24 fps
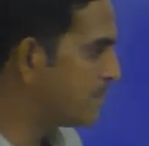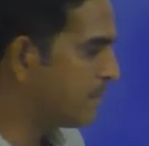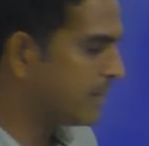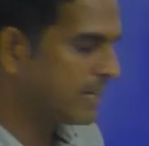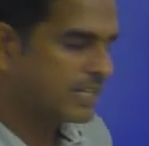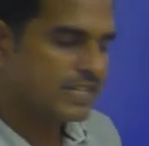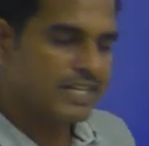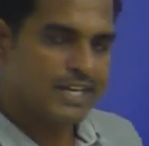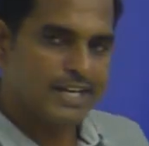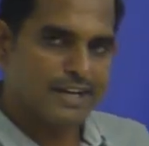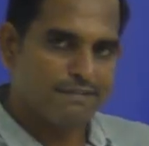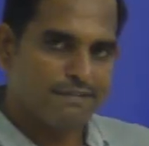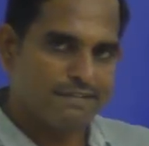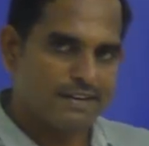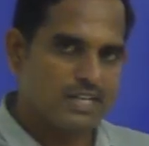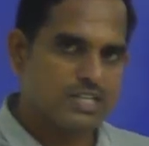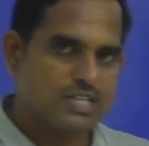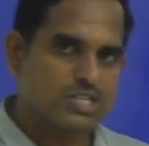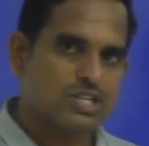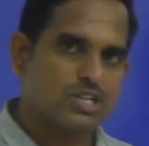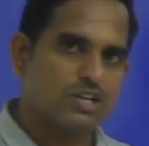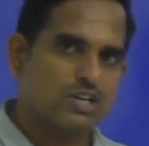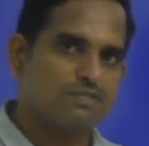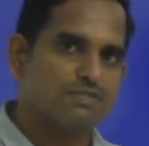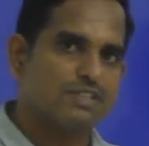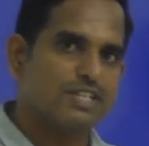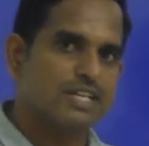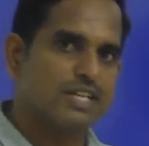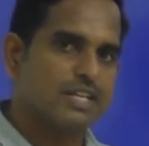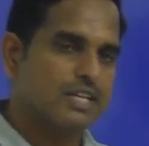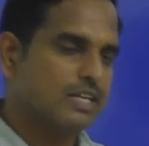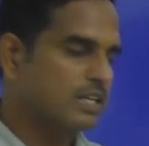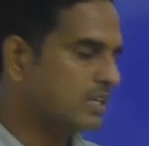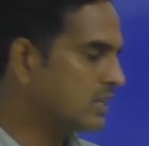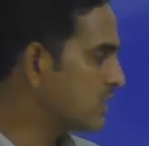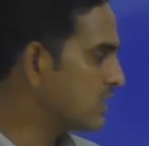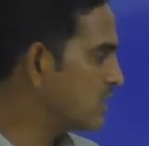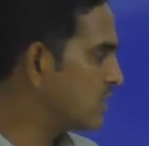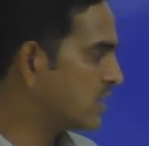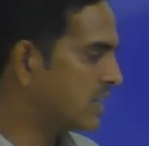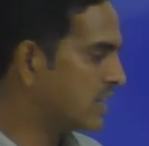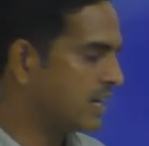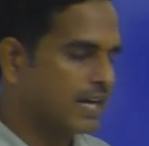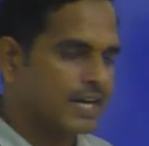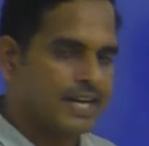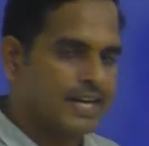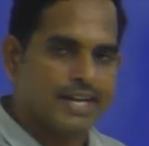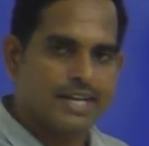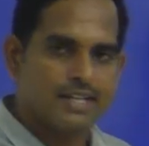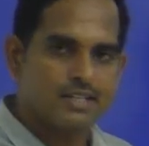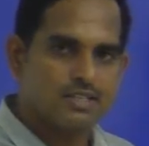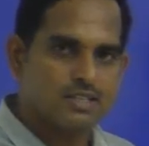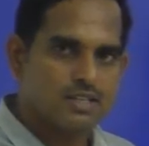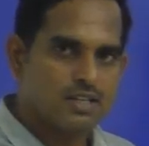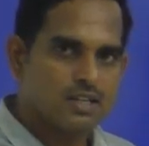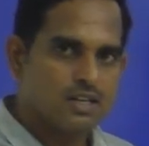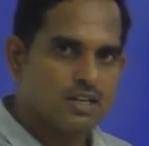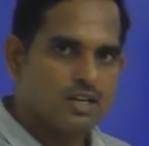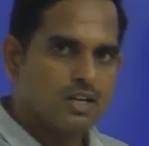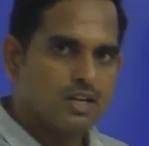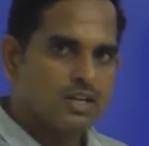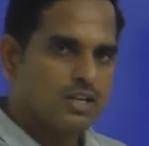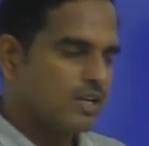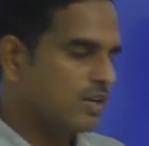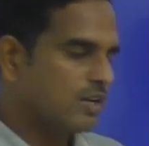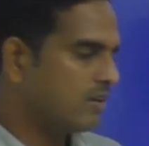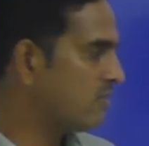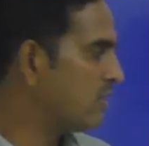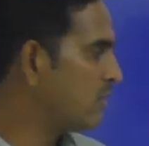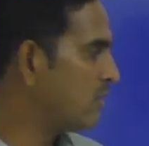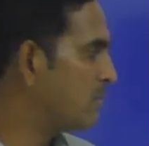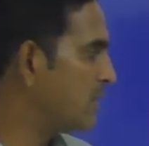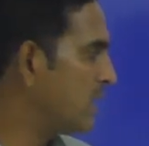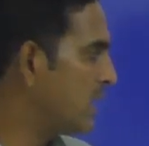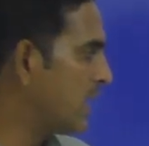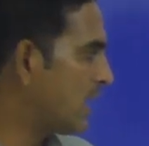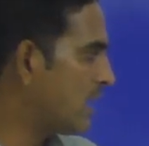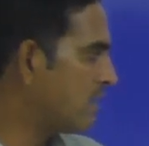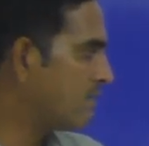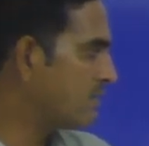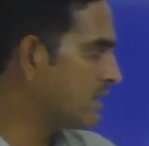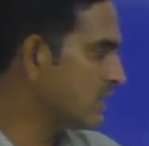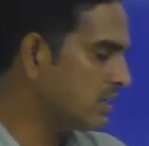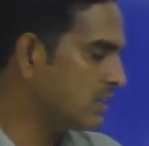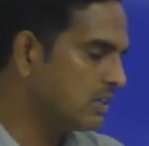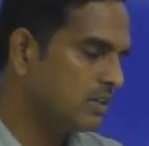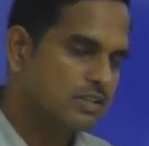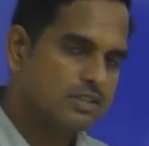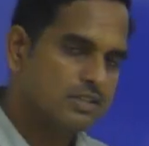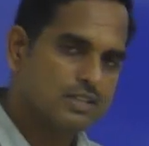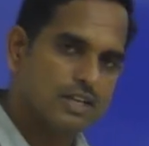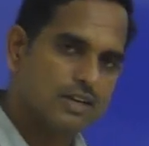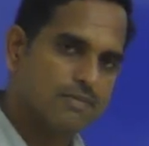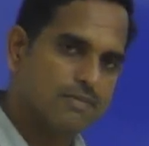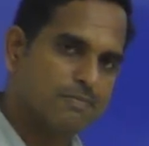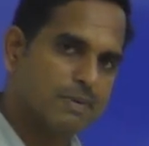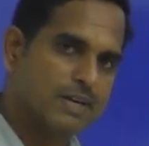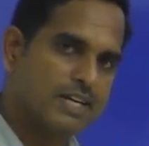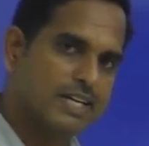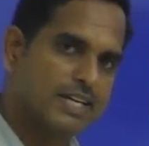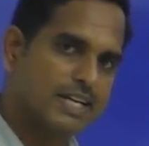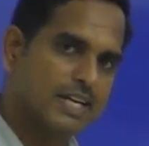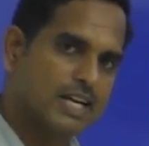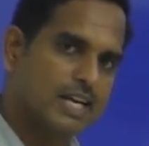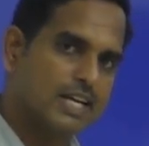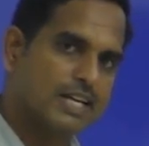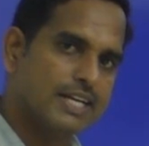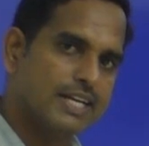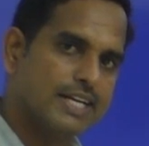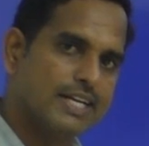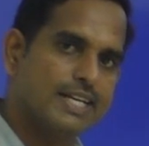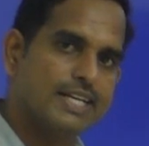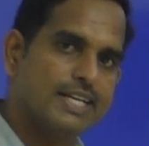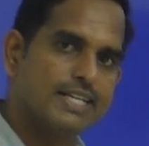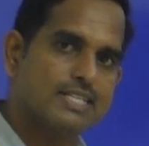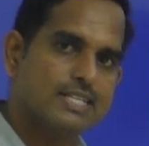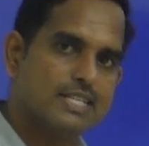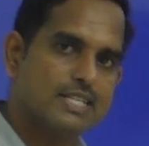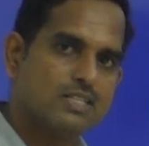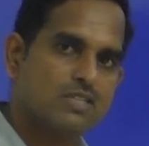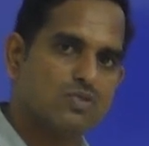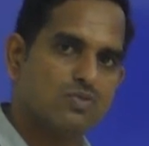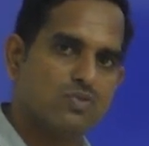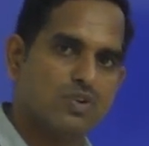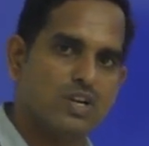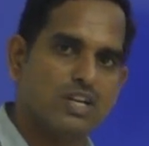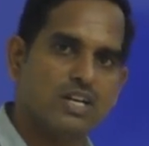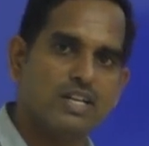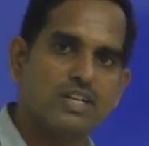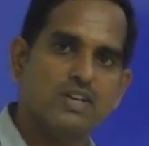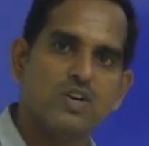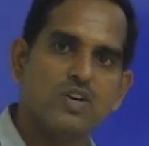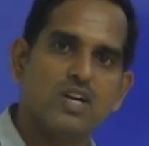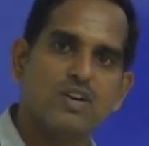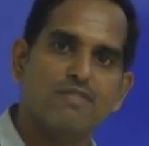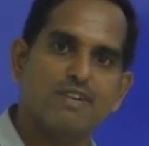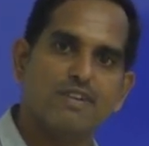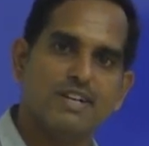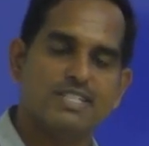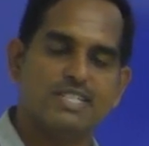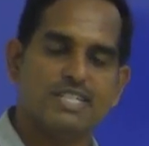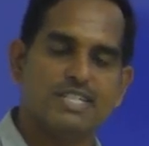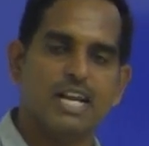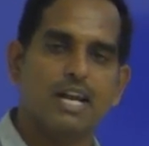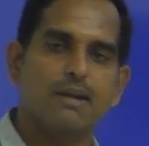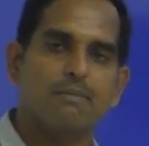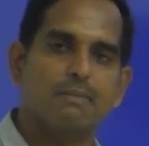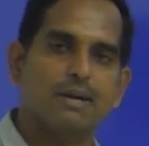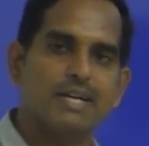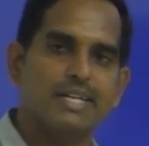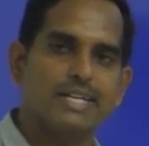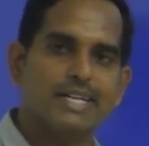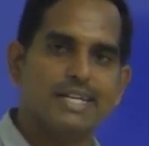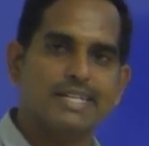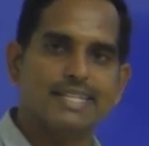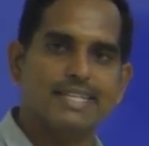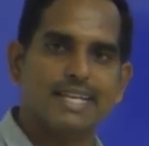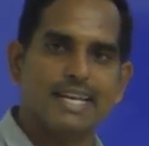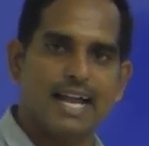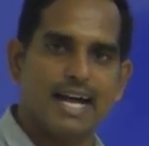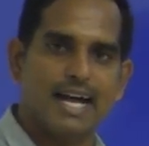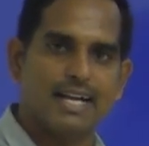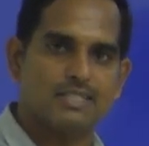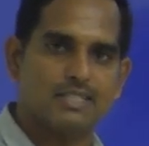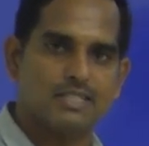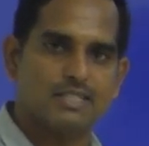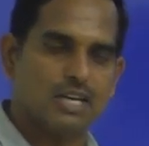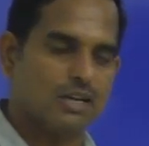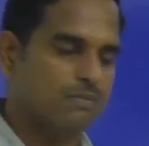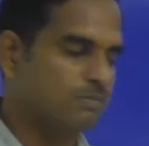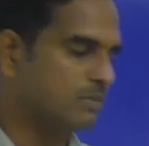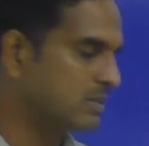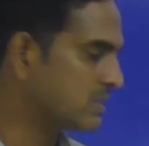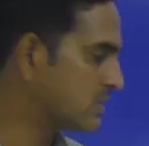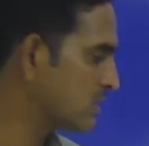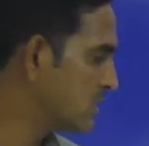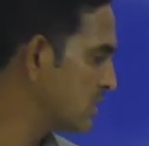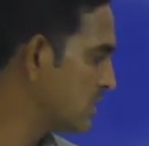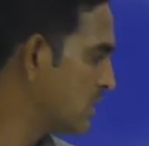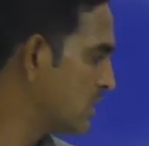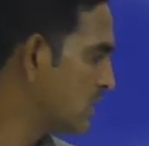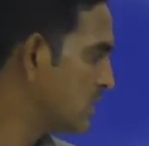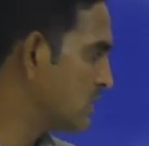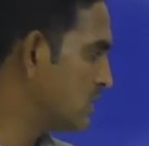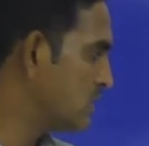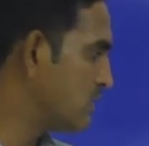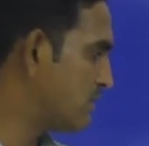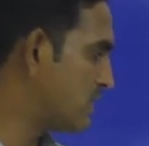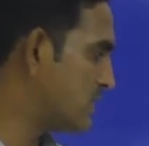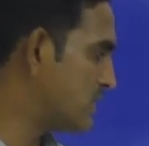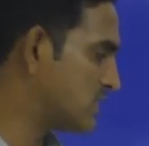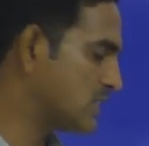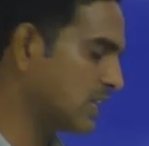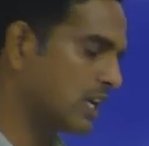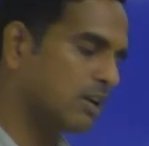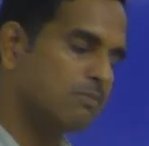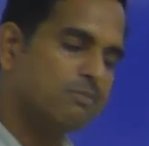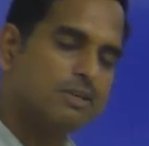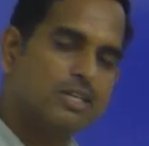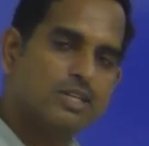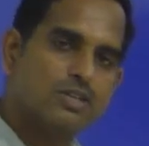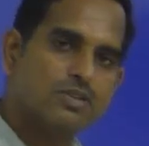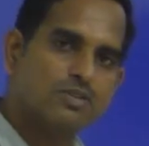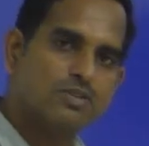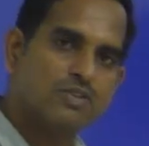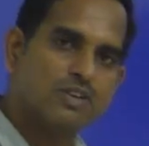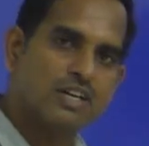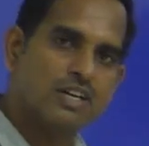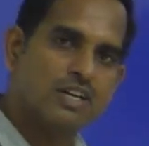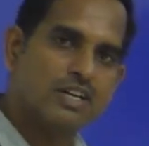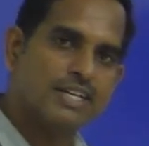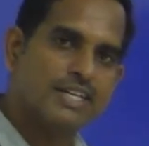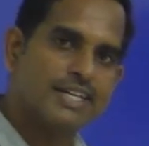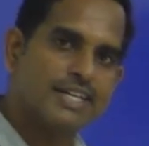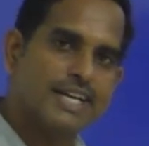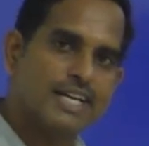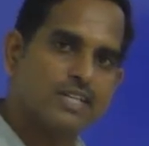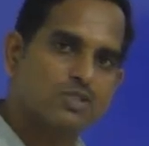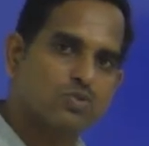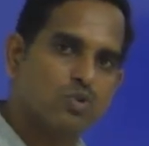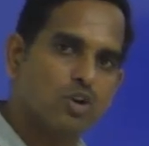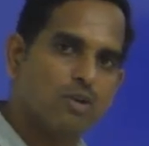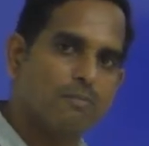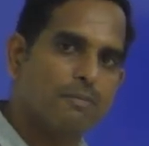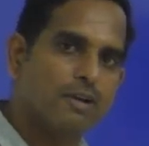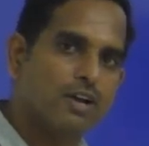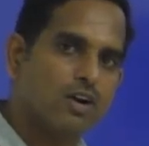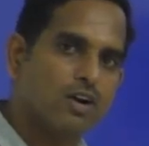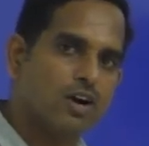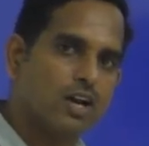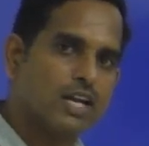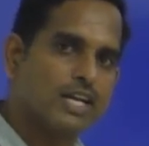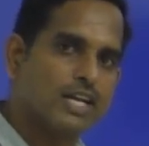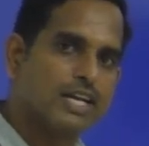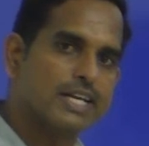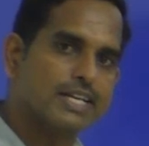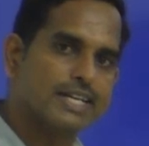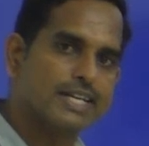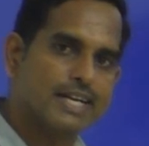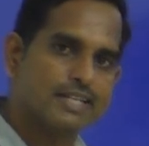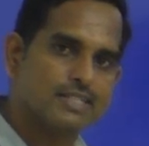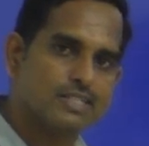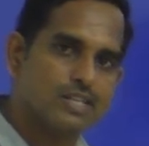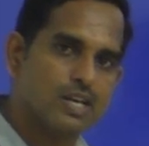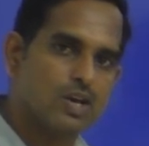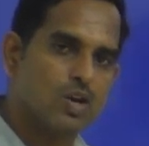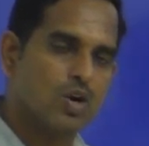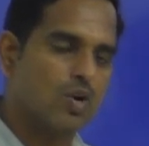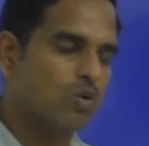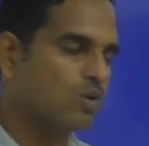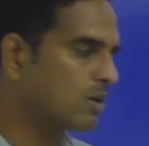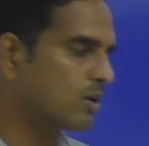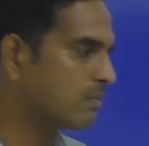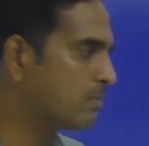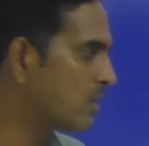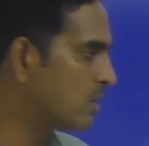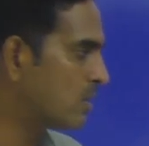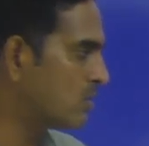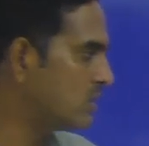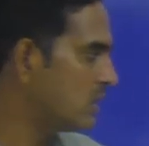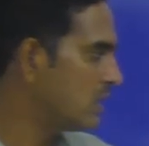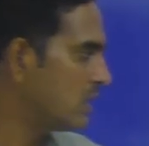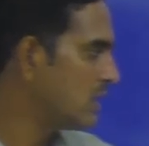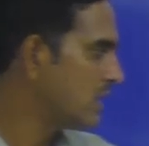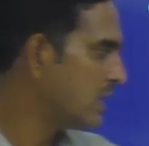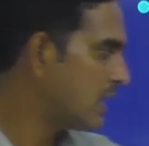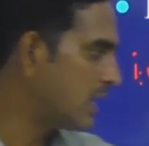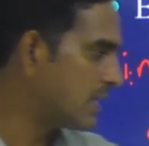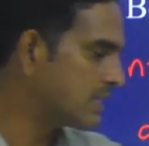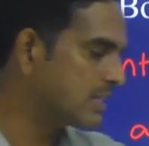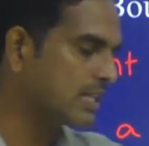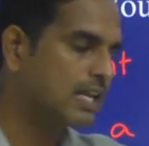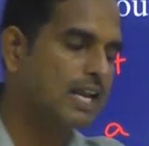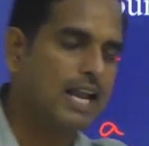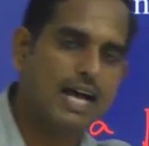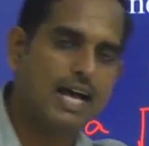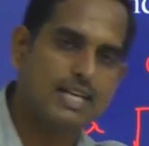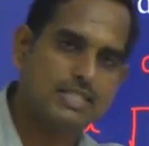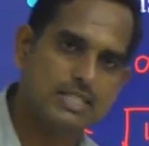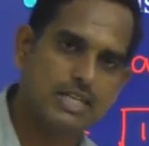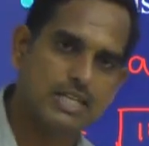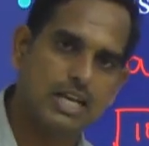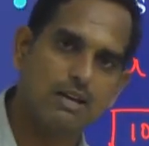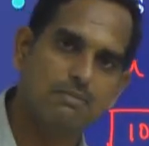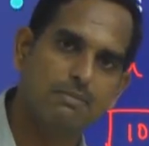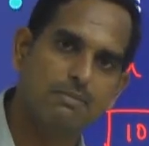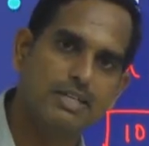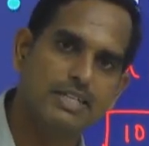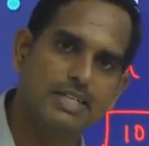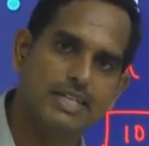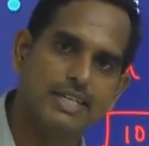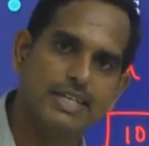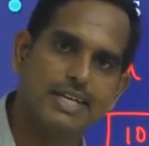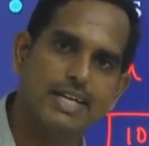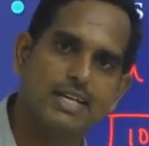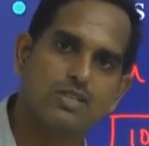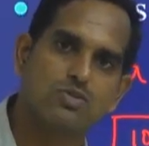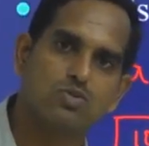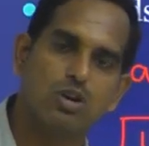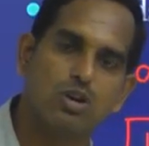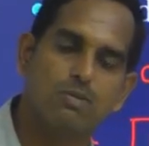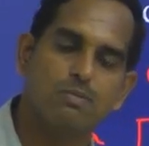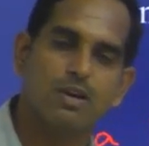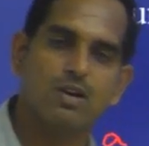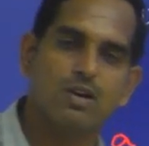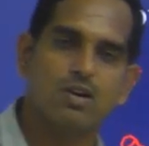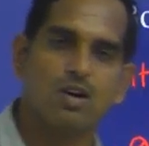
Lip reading: by the definition of your arrays, you will be having the particular indices for your first element and the last element. The first element index will be calling it as the lower bound, and the last element index will be